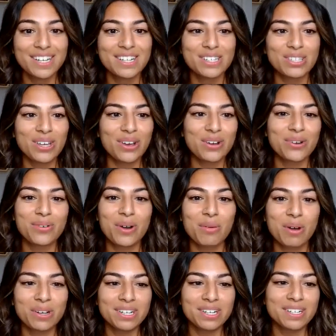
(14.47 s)
So
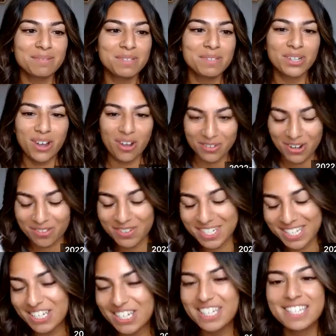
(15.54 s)
welcome to Coffee
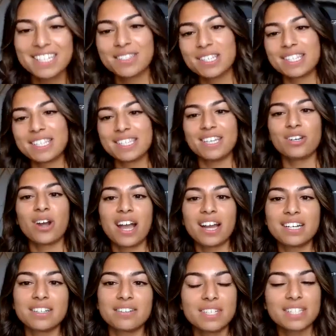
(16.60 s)
Conversations. This is an
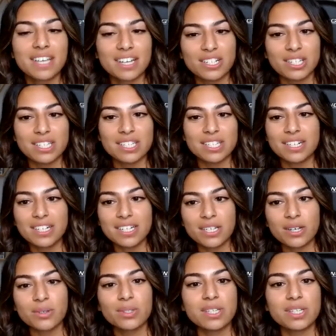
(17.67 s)
interactive discussion series
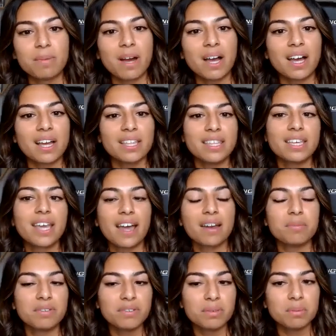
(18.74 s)
hosted by the
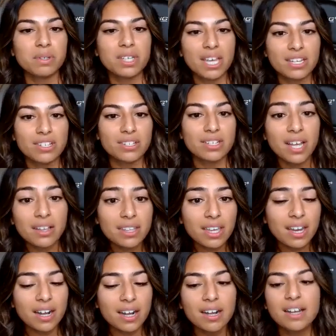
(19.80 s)
Academy of Communication and
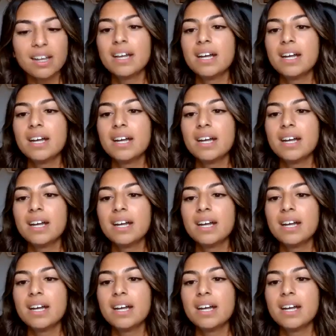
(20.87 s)
Healthcare.